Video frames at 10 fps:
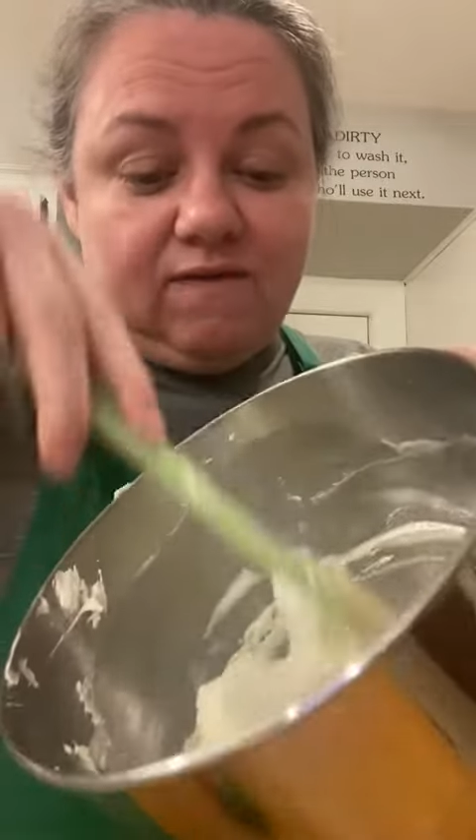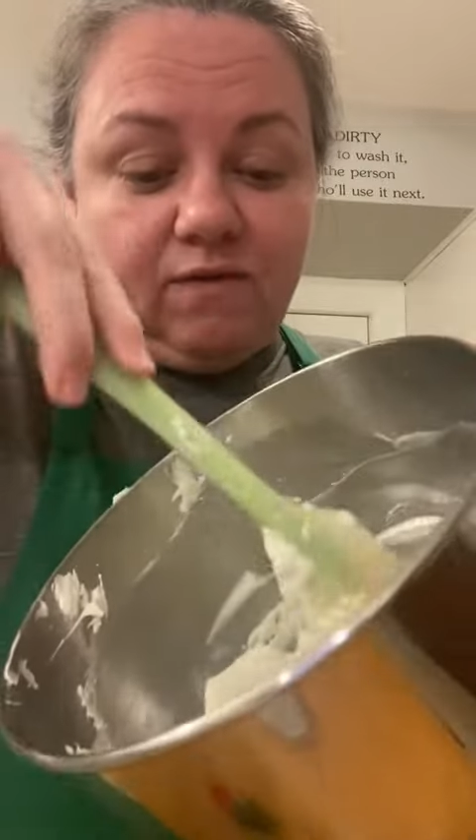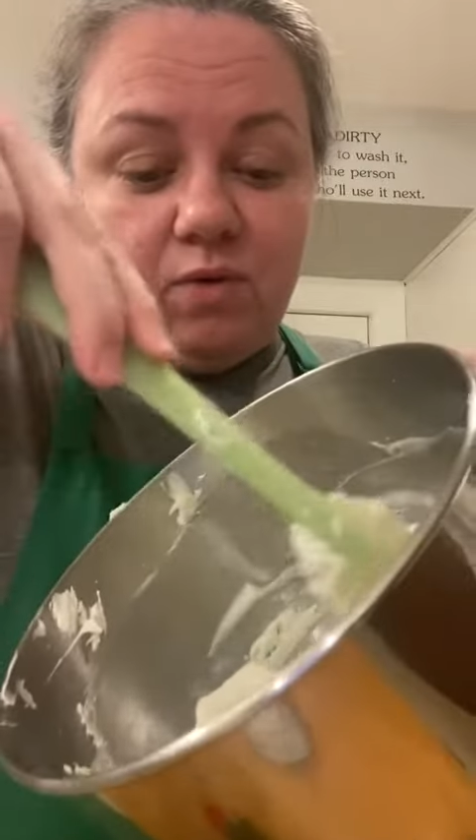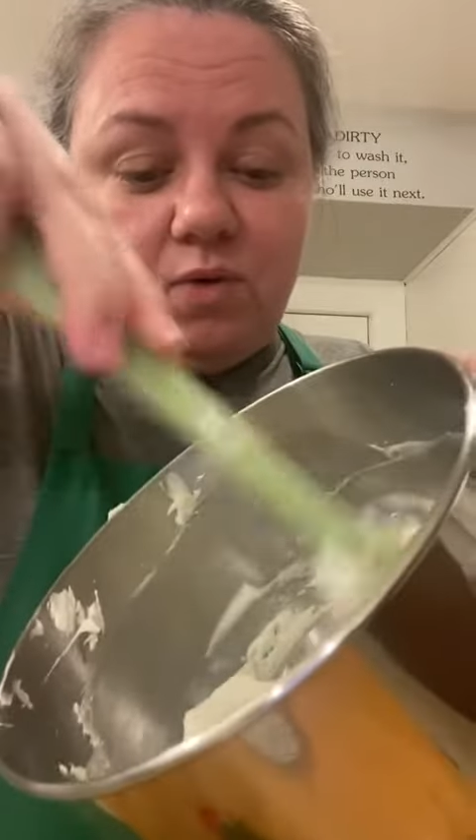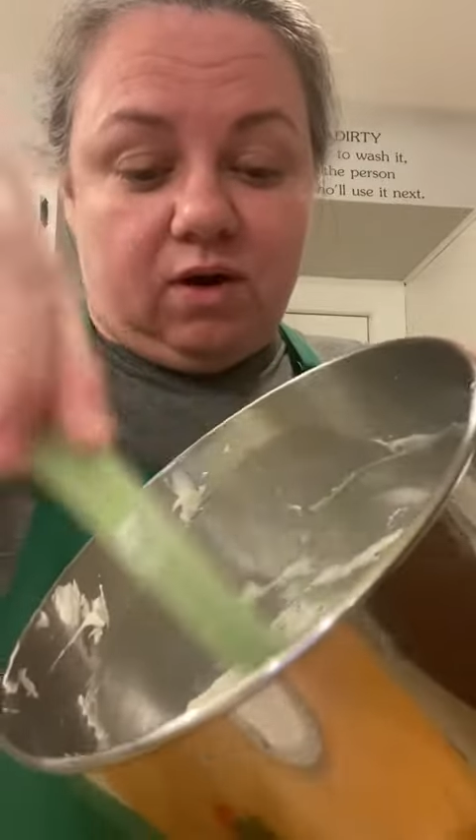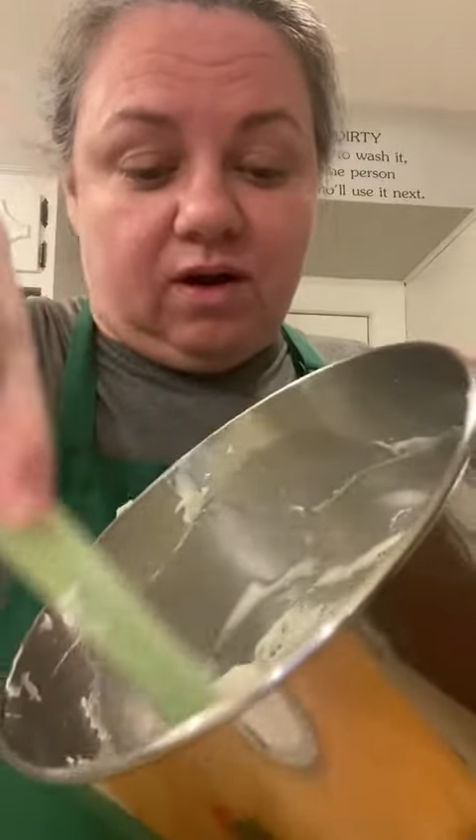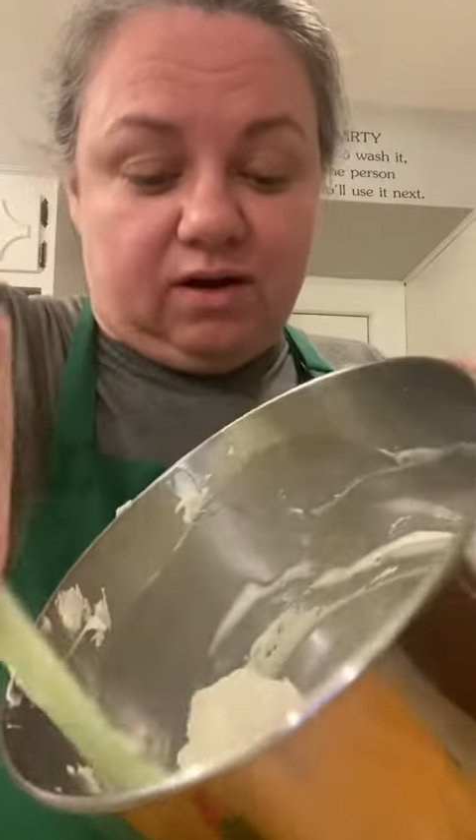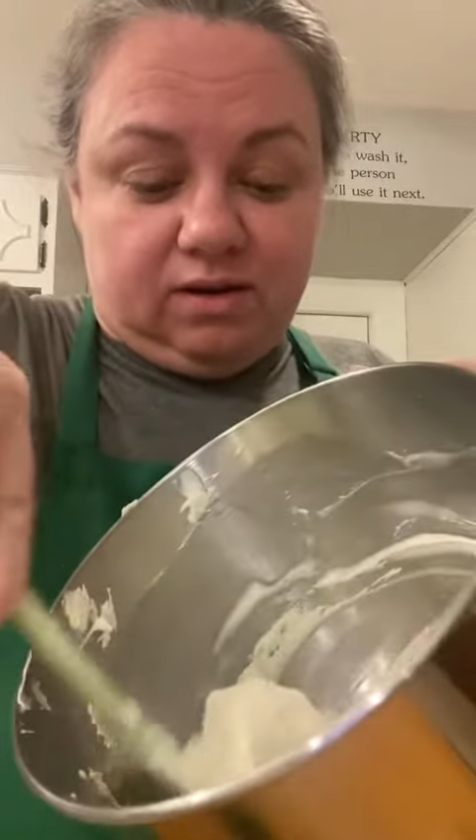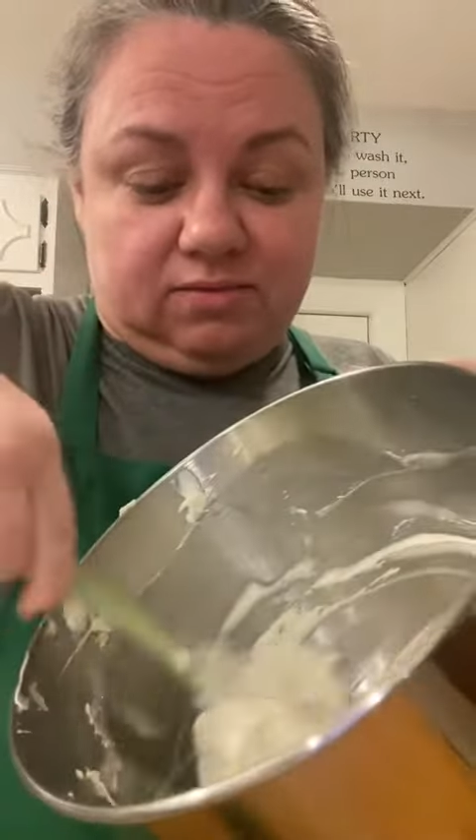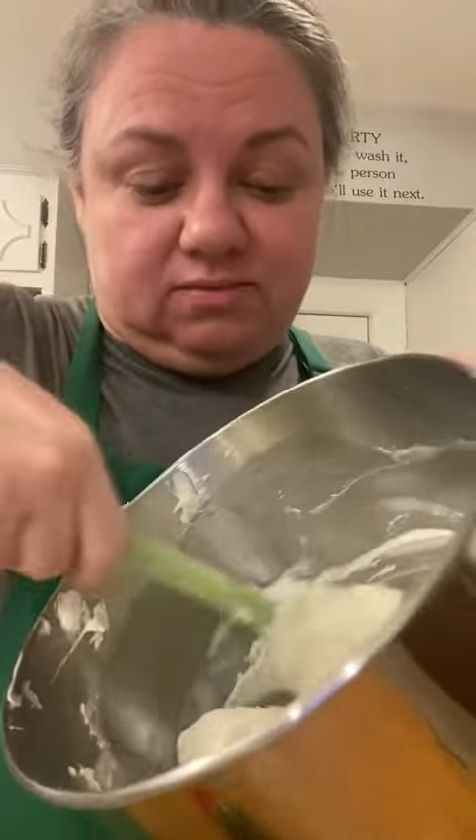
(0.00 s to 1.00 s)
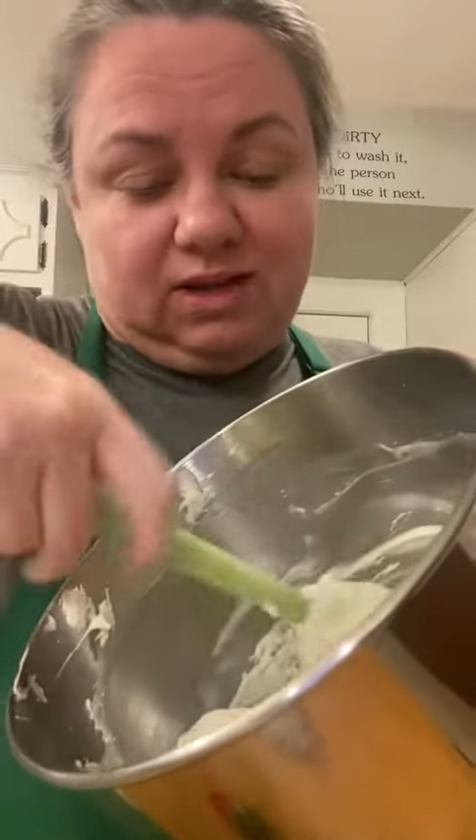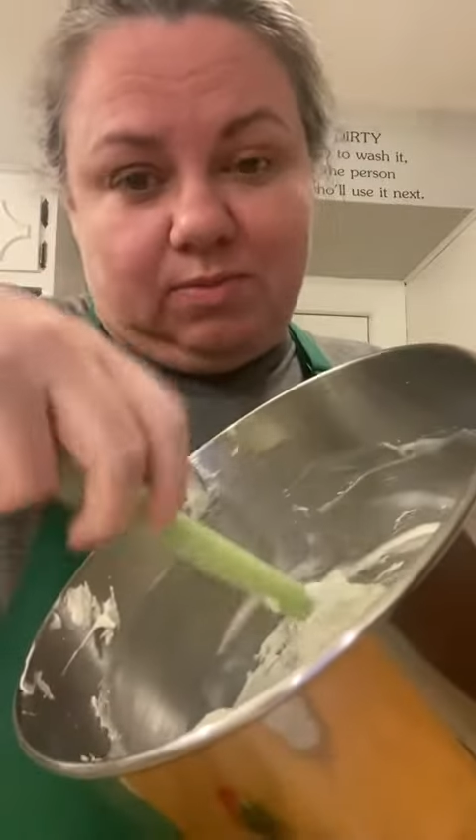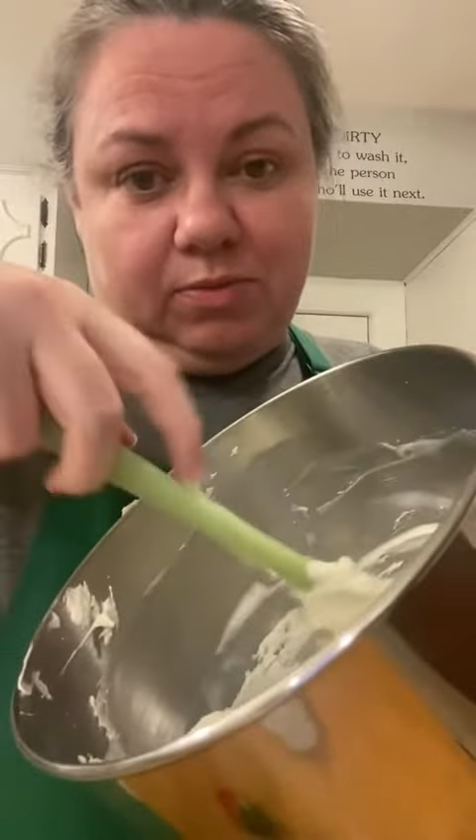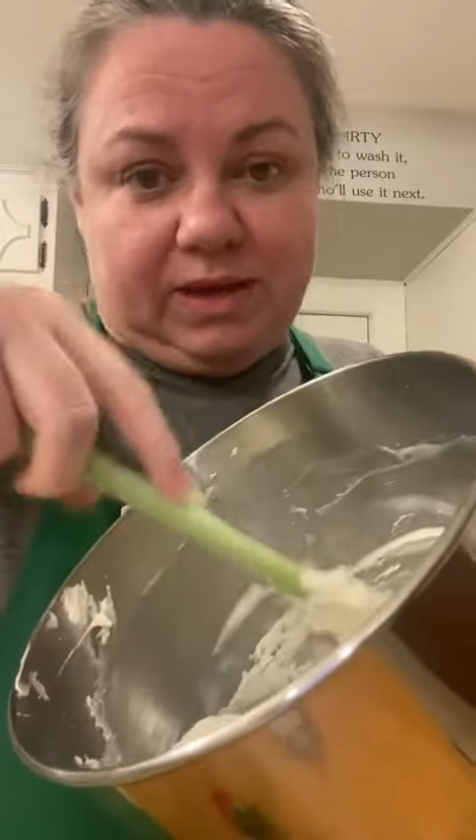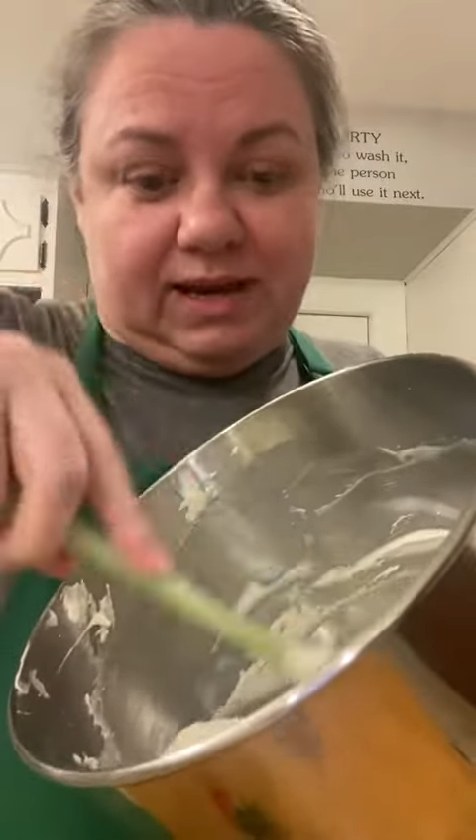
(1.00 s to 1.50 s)
for a
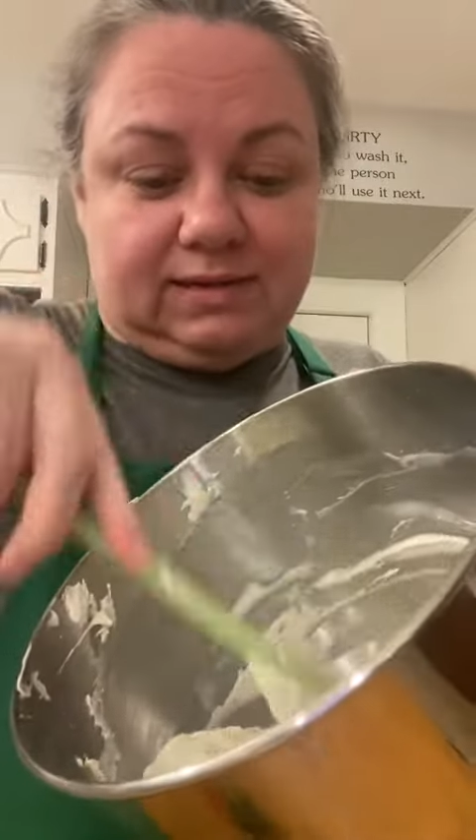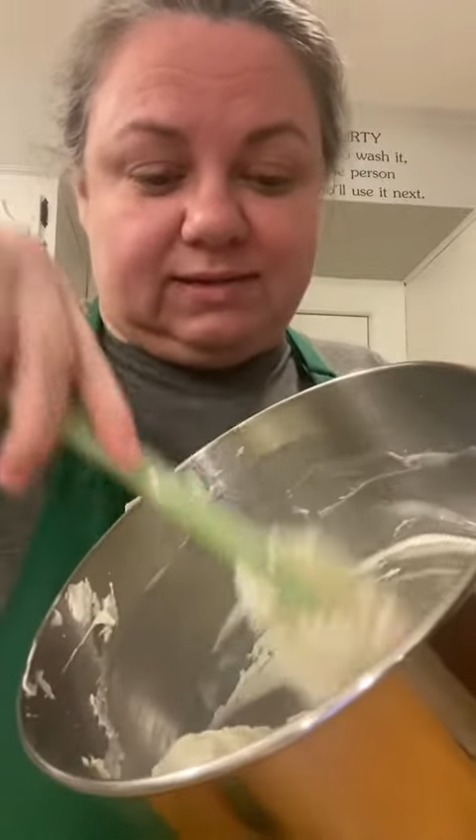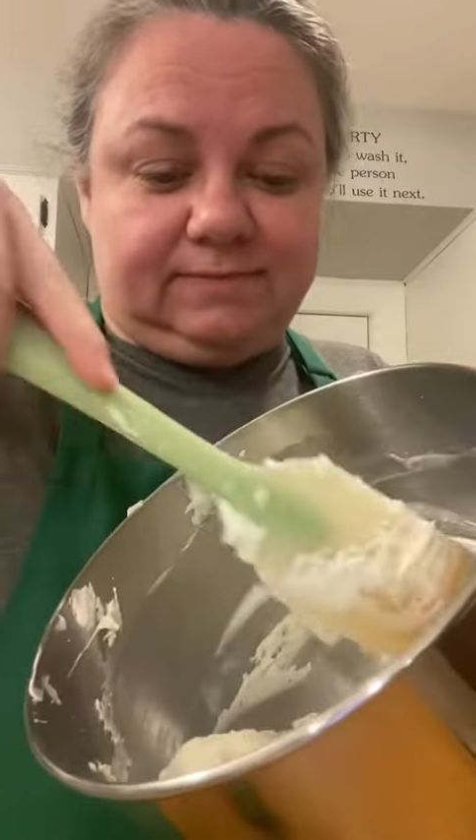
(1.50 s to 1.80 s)
couple minutes